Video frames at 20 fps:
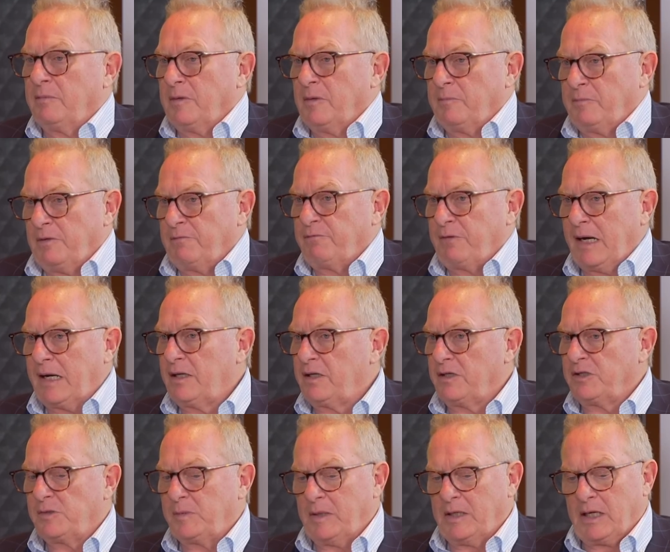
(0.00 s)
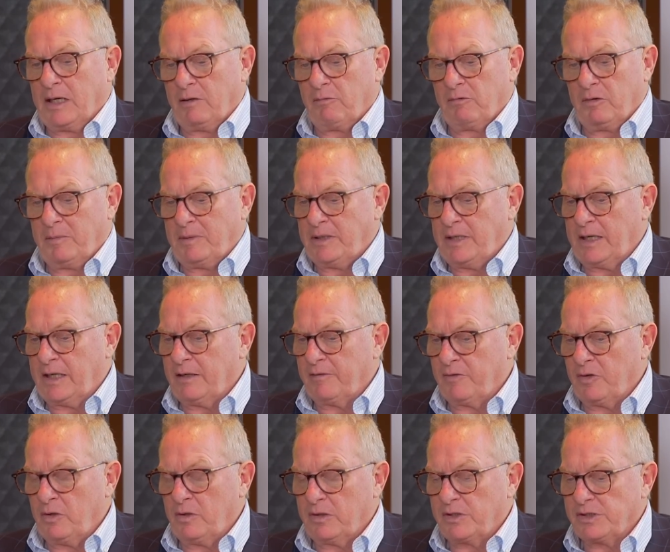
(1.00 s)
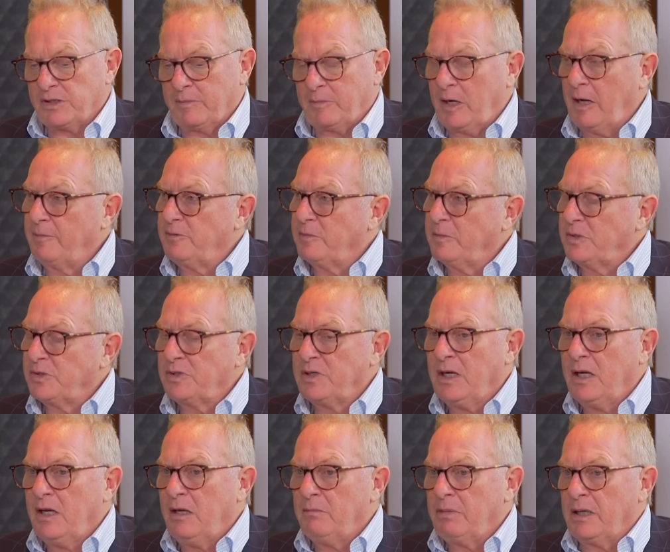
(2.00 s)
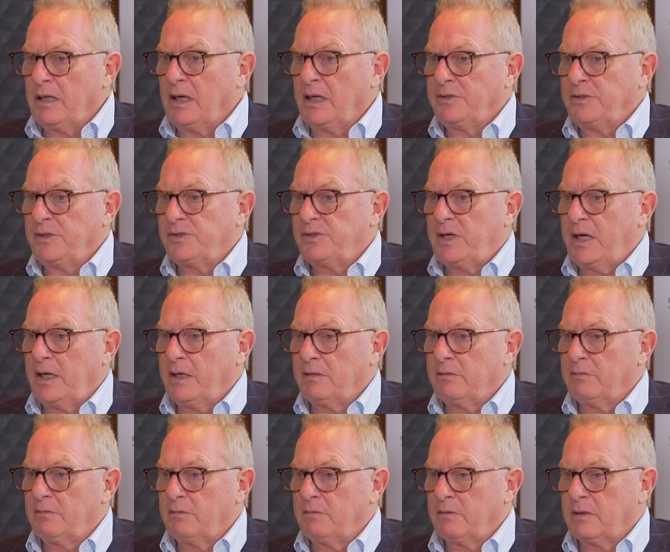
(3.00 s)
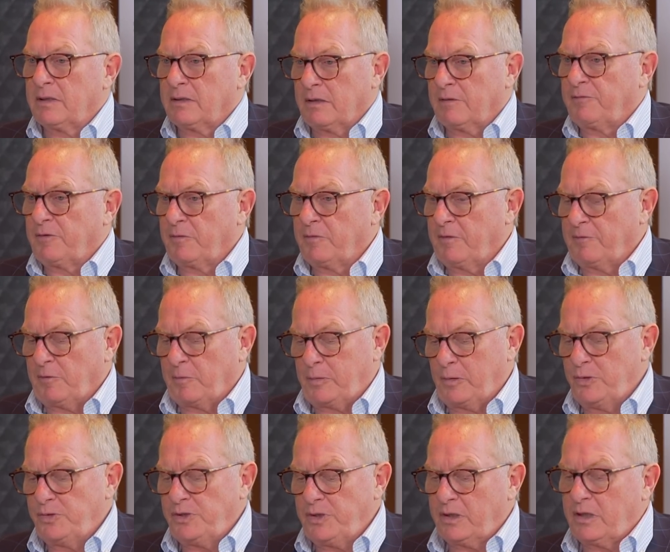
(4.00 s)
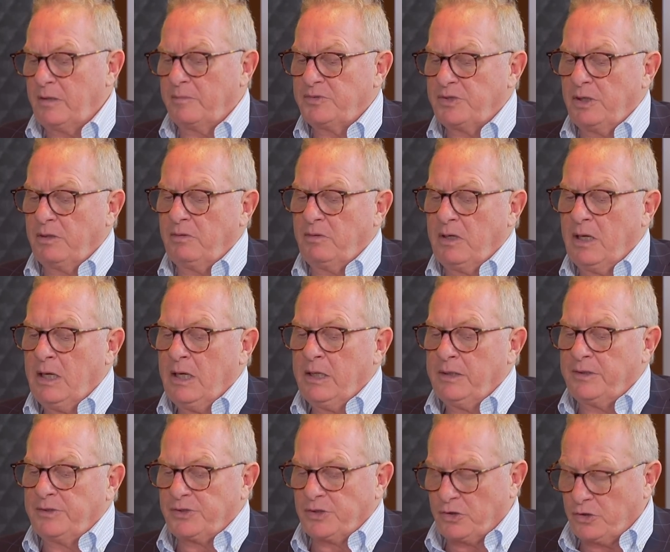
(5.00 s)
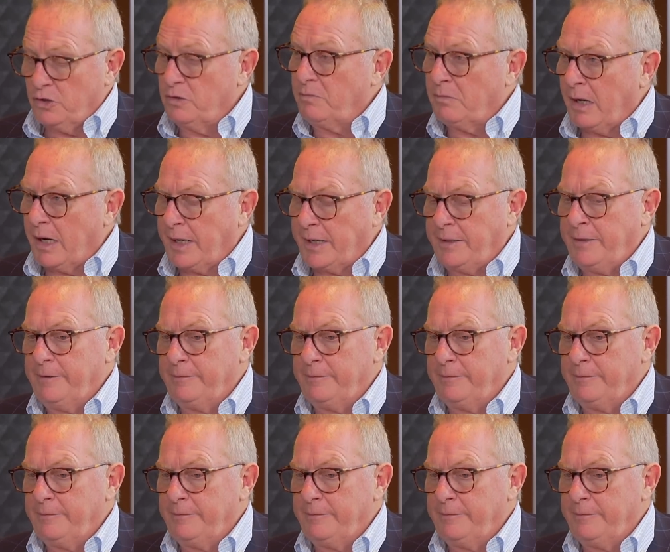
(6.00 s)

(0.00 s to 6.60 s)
be frankly speaking, I don't want to be negative at all because I'm an optimist. But I just can't, if a project comes out that's a good mine